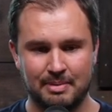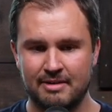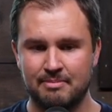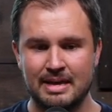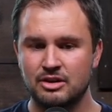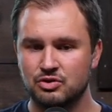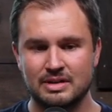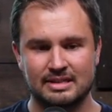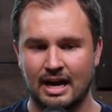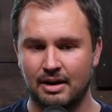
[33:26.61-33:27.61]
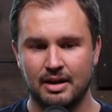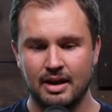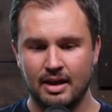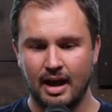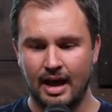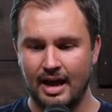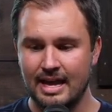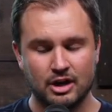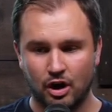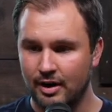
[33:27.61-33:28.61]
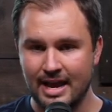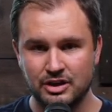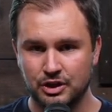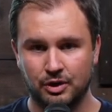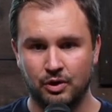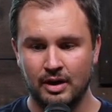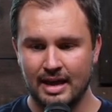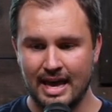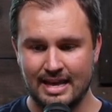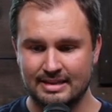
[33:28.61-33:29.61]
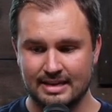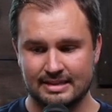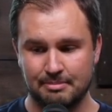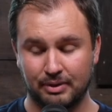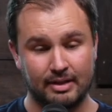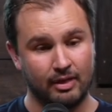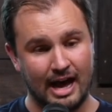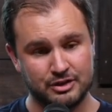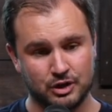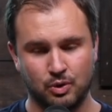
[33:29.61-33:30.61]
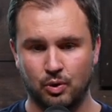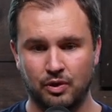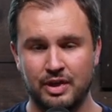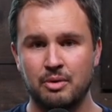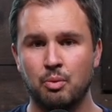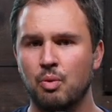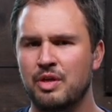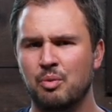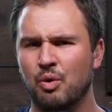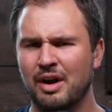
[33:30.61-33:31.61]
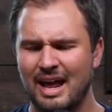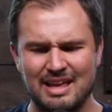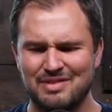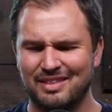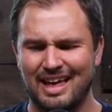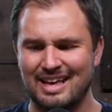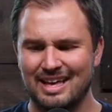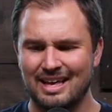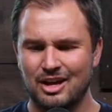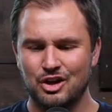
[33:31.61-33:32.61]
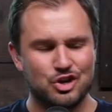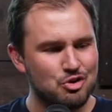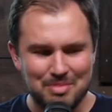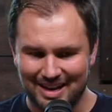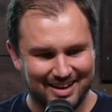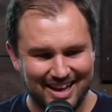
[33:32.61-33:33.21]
If ministry's not uh, incarnational and it's simply logical, then then we're not even like human.